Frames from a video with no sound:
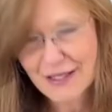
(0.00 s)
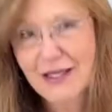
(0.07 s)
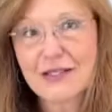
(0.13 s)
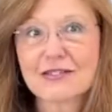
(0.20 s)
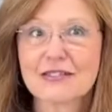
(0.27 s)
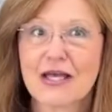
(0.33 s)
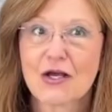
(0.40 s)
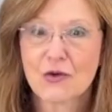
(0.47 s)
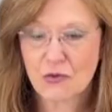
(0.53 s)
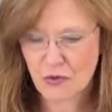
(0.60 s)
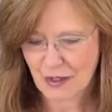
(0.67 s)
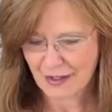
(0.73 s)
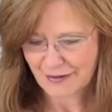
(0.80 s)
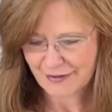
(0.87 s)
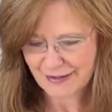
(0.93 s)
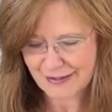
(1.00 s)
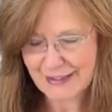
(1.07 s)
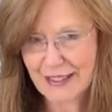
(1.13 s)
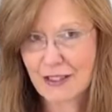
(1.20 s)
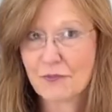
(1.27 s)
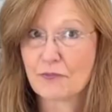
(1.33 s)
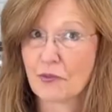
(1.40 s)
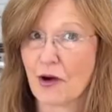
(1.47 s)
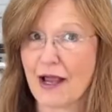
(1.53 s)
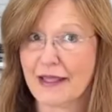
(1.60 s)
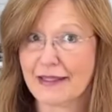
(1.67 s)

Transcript: So the bright